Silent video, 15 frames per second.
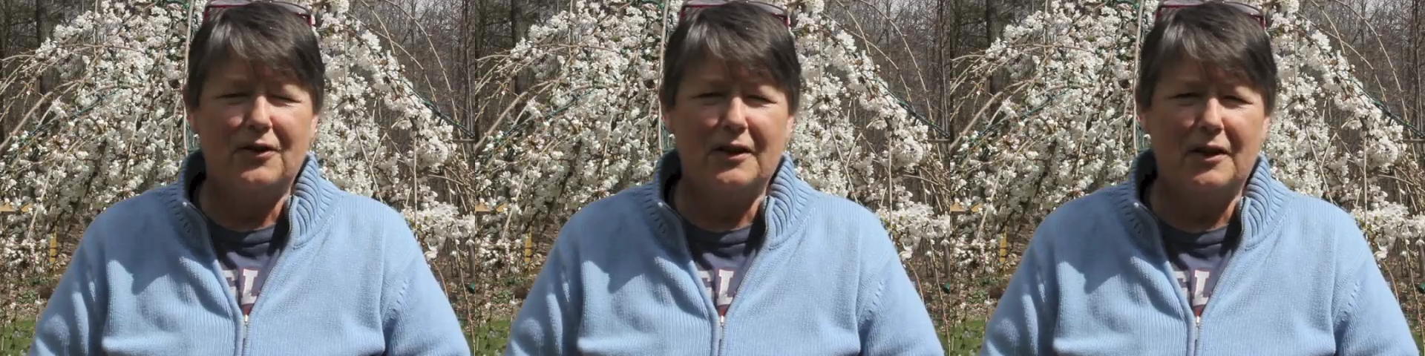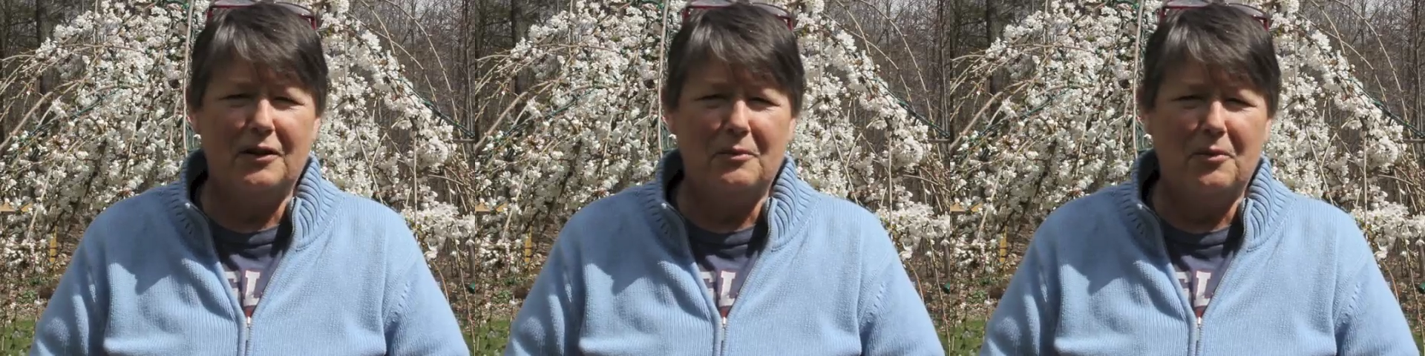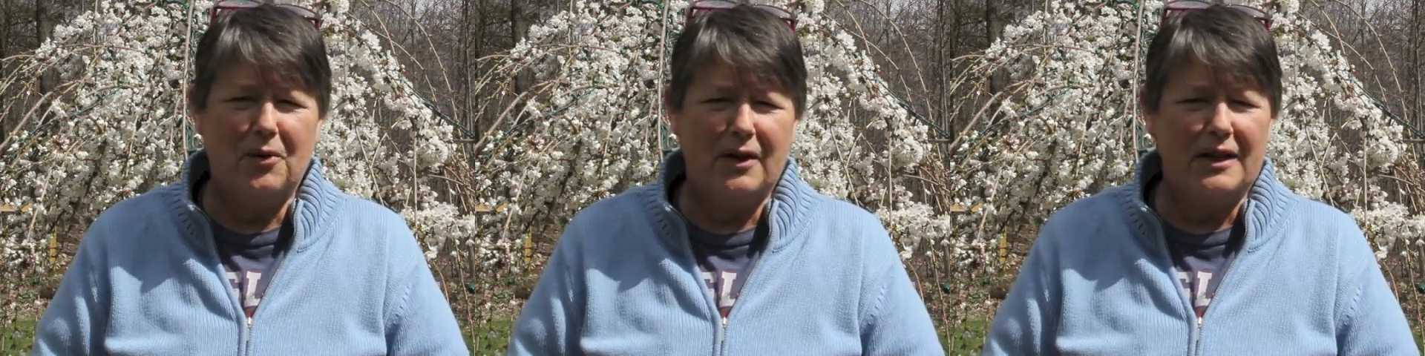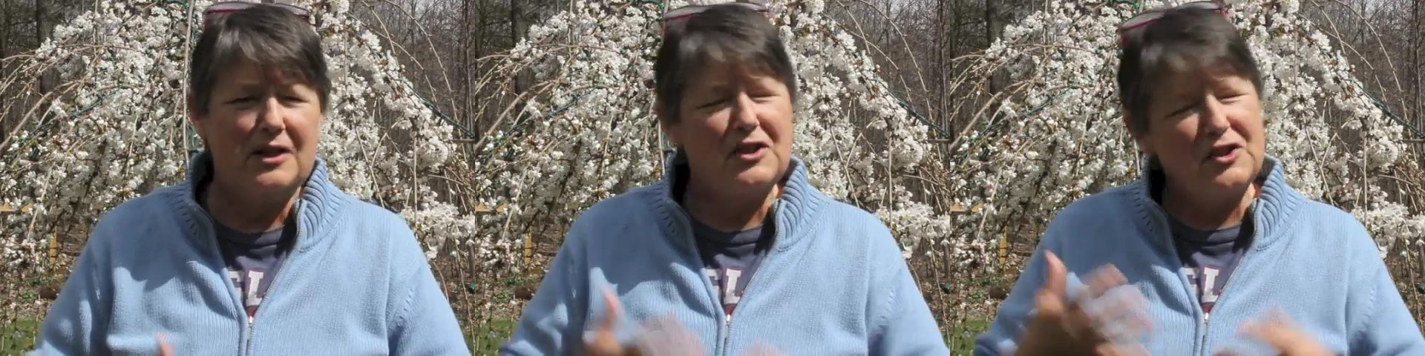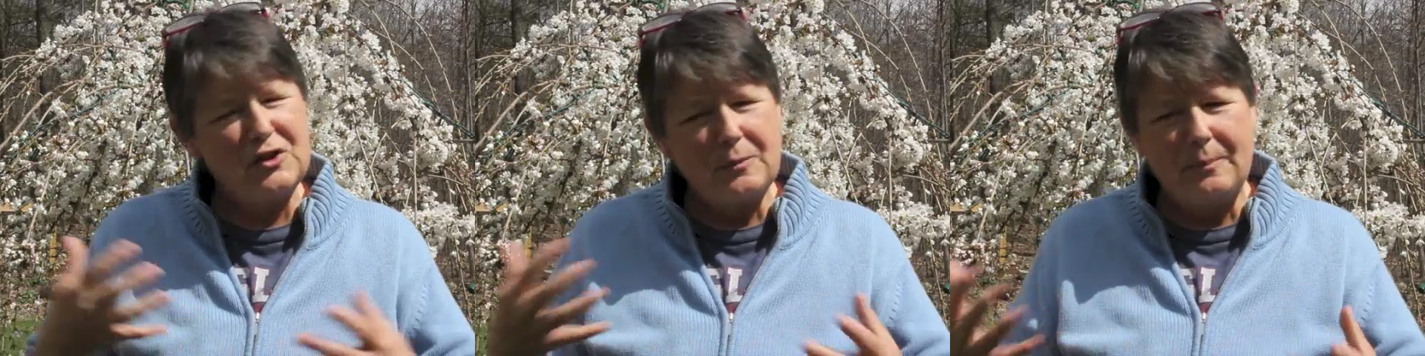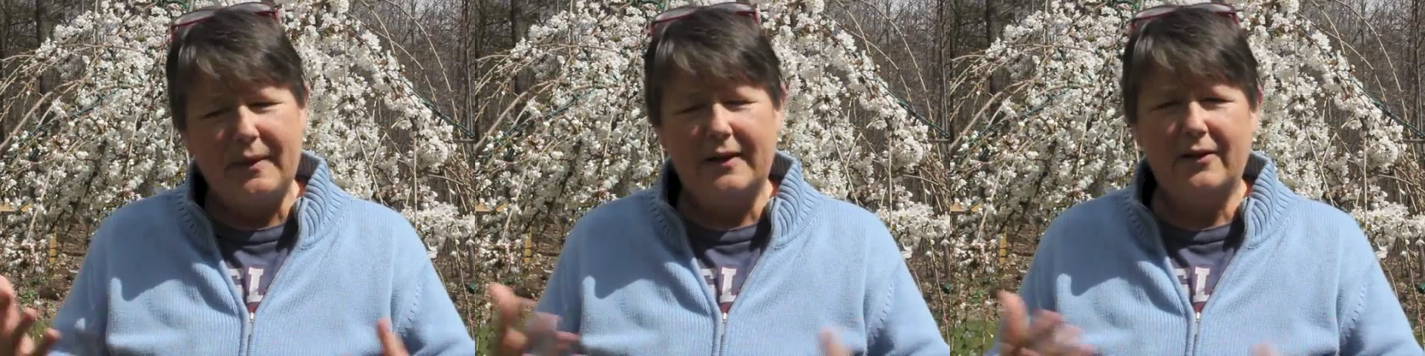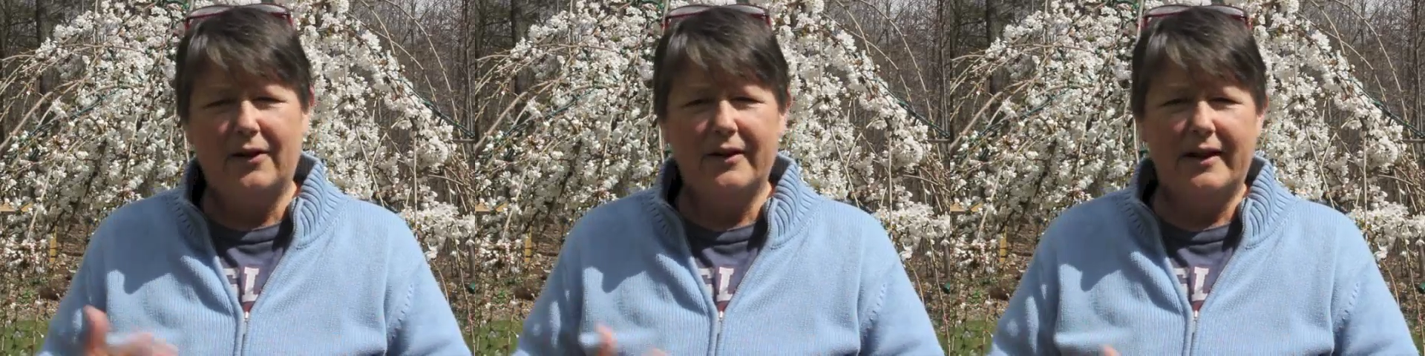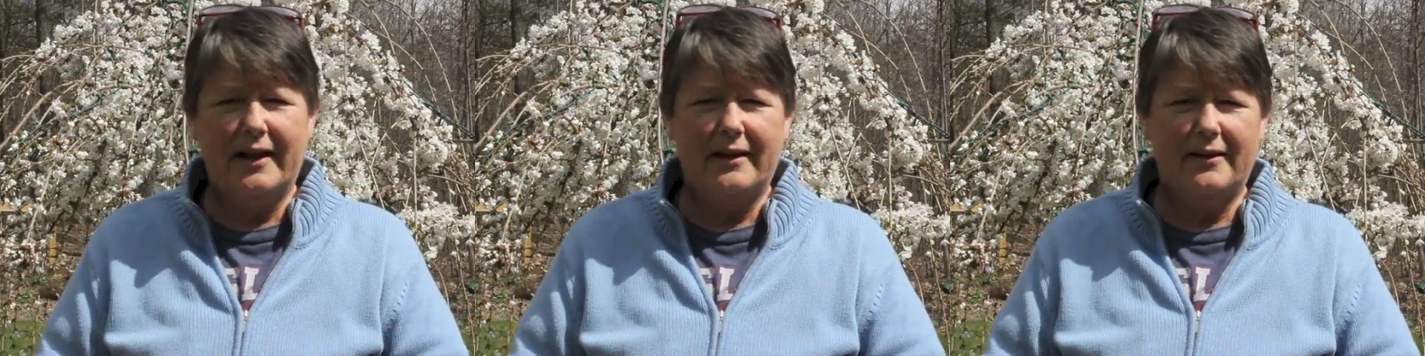thing in the morning, spend all
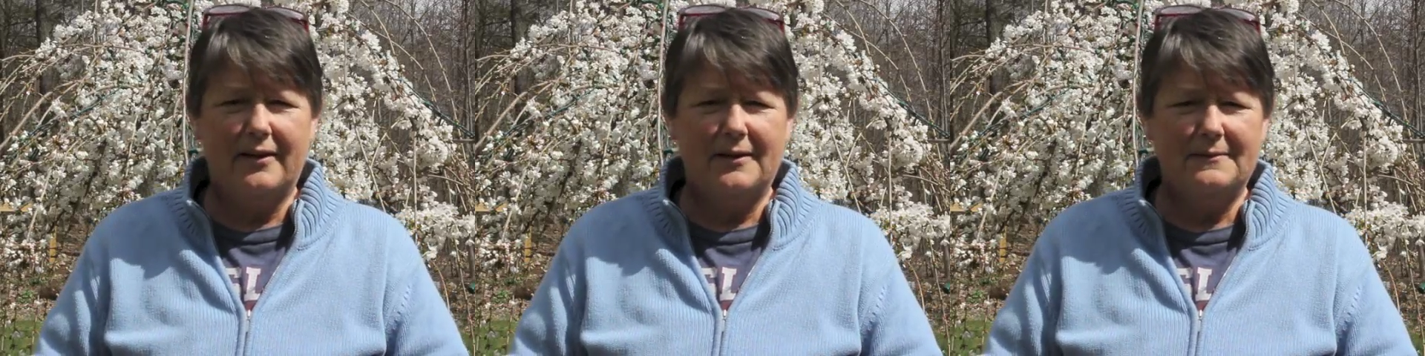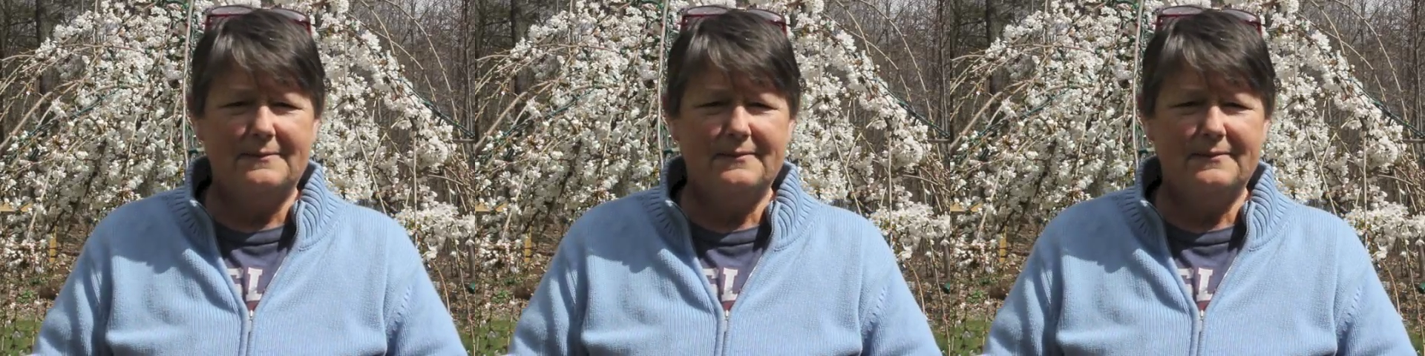day there.